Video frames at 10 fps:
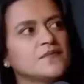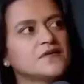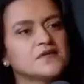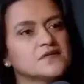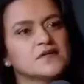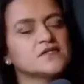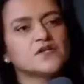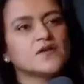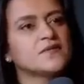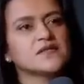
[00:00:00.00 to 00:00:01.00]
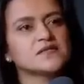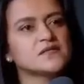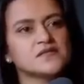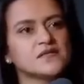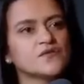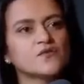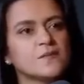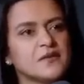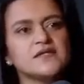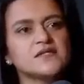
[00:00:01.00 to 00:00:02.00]
I mean, it's neuroplasticity. If you're
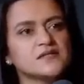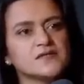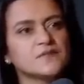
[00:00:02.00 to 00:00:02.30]
repeating